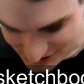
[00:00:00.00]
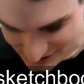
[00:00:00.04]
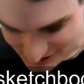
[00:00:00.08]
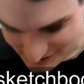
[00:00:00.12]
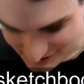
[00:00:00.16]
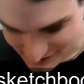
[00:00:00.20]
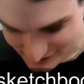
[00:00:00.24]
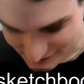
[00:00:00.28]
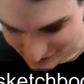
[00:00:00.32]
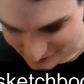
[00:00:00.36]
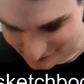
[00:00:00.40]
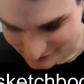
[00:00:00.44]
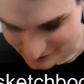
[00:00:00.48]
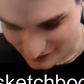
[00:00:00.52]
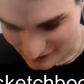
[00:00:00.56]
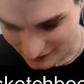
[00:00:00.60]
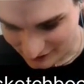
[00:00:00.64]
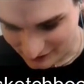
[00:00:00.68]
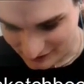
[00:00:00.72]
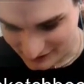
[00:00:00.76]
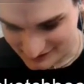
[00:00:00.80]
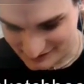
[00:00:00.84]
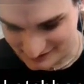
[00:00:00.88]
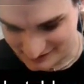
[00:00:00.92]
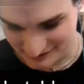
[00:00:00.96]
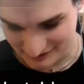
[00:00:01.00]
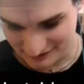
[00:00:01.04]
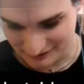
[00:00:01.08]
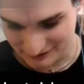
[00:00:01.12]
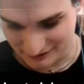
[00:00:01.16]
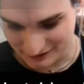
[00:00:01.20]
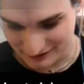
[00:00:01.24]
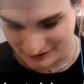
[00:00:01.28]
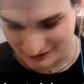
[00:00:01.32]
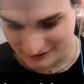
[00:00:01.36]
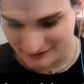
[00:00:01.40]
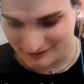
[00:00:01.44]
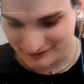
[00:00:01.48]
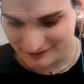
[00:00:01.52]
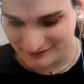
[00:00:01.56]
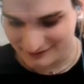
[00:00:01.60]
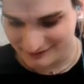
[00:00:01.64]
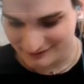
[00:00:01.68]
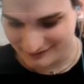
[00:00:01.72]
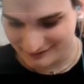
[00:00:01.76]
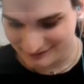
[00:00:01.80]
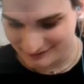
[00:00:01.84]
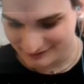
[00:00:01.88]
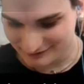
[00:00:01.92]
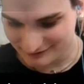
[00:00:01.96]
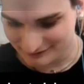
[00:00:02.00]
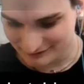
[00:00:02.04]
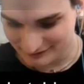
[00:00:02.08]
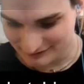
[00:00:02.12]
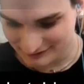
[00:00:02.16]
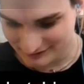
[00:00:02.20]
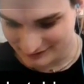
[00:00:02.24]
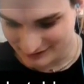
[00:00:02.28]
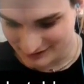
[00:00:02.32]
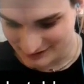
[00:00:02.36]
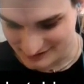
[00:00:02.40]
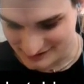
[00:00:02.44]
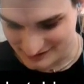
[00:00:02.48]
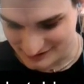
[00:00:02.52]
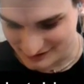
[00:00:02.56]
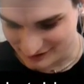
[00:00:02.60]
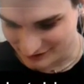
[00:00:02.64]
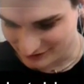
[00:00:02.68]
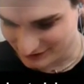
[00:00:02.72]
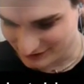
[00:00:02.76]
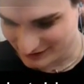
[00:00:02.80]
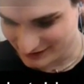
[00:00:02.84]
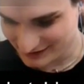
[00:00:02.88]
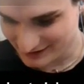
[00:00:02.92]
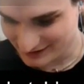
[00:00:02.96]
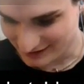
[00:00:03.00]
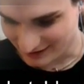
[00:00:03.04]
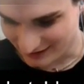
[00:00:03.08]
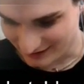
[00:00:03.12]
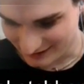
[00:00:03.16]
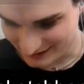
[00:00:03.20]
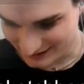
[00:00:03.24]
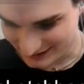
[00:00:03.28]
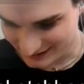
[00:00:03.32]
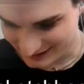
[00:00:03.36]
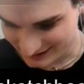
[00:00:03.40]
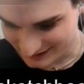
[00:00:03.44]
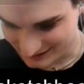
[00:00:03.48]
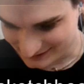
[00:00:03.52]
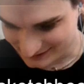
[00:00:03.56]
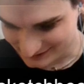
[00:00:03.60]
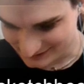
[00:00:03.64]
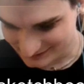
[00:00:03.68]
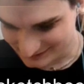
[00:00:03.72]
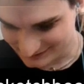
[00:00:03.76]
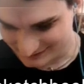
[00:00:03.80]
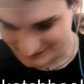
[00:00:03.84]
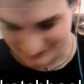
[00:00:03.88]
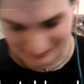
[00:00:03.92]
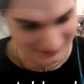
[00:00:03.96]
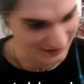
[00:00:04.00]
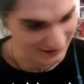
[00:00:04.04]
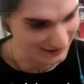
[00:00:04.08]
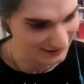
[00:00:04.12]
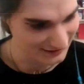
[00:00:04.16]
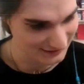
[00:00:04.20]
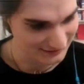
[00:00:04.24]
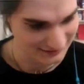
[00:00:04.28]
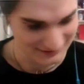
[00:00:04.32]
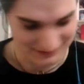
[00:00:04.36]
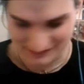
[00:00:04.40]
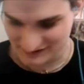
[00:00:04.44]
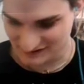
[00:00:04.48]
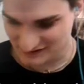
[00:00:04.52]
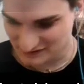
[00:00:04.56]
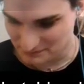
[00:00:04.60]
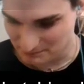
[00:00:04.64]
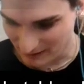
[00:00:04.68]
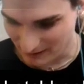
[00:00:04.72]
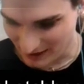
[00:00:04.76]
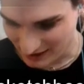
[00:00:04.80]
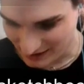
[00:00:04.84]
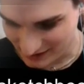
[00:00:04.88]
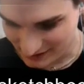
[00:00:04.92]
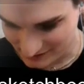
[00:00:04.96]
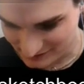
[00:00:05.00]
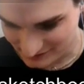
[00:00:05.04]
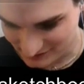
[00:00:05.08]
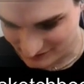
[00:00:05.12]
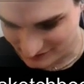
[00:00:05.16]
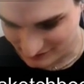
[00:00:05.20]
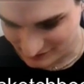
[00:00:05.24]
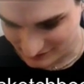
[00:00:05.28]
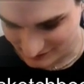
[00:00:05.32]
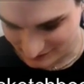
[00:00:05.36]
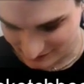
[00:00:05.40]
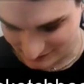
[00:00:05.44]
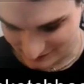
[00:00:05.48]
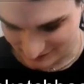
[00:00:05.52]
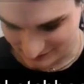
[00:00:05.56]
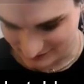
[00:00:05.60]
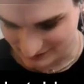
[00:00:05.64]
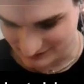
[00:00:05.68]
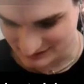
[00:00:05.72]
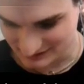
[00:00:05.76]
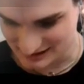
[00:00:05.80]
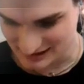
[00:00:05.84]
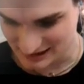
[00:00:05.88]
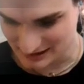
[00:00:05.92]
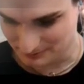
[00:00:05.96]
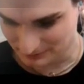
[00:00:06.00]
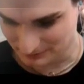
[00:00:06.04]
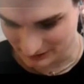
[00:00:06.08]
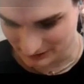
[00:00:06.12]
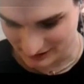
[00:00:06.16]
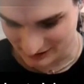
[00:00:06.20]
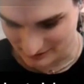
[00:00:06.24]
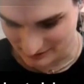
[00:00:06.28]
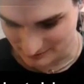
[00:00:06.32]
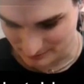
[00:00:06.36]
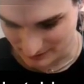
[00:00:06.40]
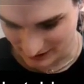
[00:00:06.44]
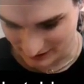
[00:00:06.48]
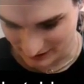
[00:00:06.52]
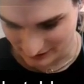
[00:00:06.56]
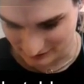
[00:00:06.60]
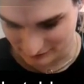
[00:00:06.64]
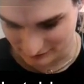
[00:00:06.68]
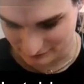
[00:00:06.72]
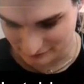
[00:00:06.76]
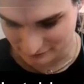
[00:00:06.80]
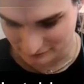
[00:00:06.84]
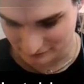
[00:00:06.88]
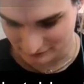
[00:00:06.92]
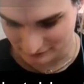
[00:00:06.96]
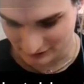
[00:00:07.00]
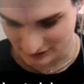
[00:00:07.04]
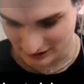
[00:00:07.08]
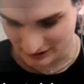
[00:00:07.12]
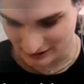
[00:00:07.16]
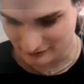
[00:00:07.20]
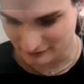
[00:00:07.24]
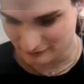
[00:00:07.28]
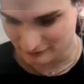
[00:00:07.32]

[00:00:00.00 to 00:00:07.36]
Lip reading: is very silly, considering I like despise deeply competitive like